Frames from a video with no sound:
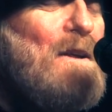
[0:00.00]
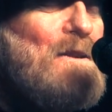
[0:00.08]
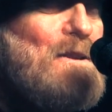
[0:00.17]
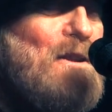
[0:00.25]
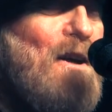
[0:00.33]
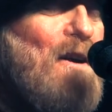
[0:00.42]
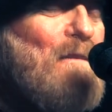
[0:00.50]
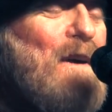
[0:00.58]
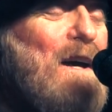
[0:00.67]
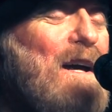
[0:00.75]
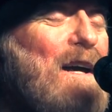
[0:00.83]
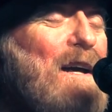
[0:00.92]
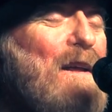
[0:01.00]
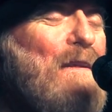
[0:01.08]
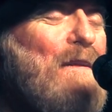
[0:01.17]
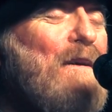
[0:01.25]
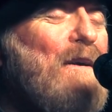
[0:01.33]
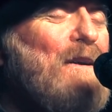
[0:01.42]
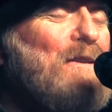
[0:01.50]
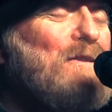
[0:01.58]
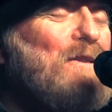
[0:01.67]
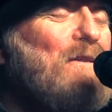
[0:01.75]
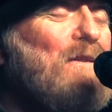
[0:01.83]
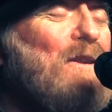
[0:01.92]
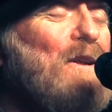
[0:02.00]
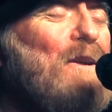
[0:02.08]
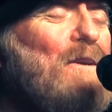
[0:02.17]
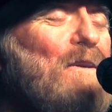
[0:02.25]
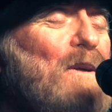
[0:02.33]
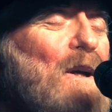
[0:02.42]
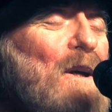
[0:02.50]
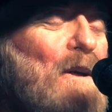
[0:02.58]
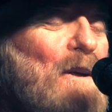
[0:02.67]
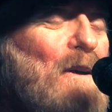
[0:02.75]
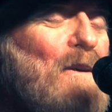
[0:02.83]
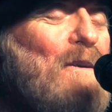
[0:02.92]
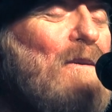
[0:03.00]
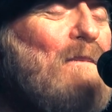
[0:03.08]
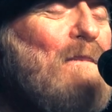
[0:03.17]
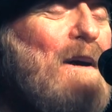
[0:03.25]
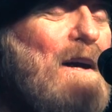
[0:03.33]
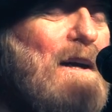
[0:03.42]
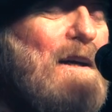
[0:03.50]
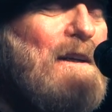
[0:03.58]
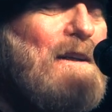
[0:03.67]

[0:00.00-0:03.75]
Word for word: saw my thoughts of you go by